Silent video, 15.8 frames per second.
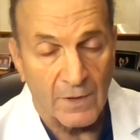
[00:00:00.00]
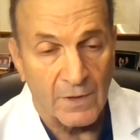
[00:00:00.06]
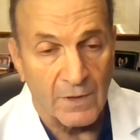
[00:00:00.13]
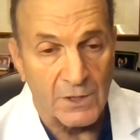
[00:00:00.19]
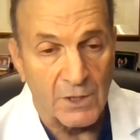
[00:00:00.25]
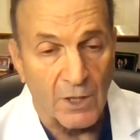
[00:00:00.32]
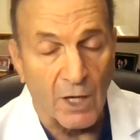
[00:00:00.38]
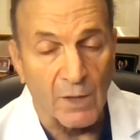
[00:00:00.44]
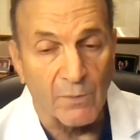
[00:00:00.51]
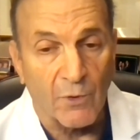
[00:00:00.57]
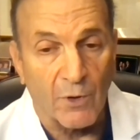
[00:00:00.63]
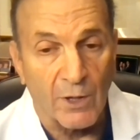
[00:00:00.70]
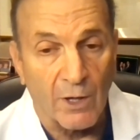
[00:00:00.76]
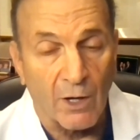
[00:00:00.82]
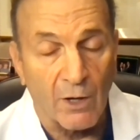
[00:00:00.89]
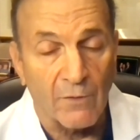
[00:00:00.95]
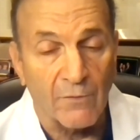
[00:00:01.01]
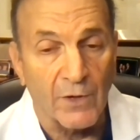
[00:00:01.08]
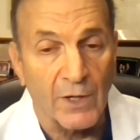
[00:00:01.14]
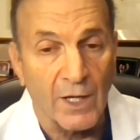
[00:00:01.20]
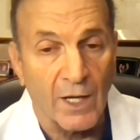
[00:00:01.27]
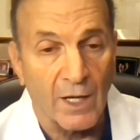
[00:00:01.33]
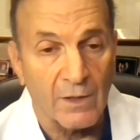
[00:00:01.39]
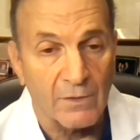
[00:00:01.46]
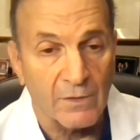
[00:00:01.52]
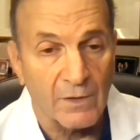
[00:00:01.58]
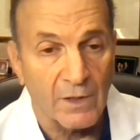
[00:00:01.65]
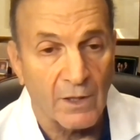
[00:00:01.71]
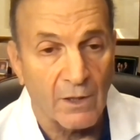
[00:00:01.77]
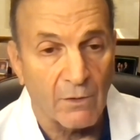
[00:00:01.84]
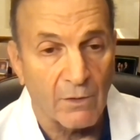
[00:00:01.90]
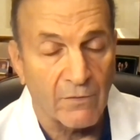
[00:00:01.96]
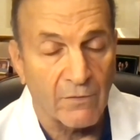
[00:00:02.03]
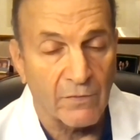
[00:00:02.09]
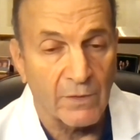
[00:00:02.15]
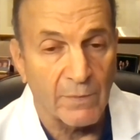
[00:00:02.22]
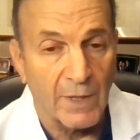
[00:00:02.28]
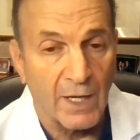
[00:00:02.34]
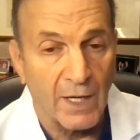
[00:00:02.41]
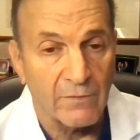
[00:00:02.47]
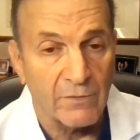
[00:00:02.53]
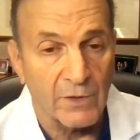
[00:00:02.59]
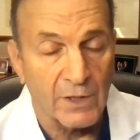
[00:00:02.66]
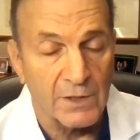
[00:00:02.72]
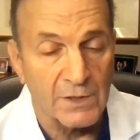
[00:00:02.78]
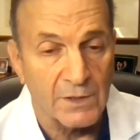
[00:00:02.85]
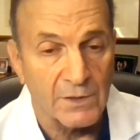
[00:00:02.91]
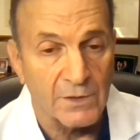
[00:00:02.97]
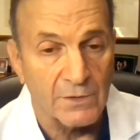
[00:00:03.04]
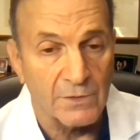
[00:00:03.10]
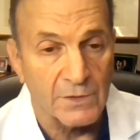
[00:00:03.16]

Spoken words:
the starting point all over again, you know, if the behavior continues.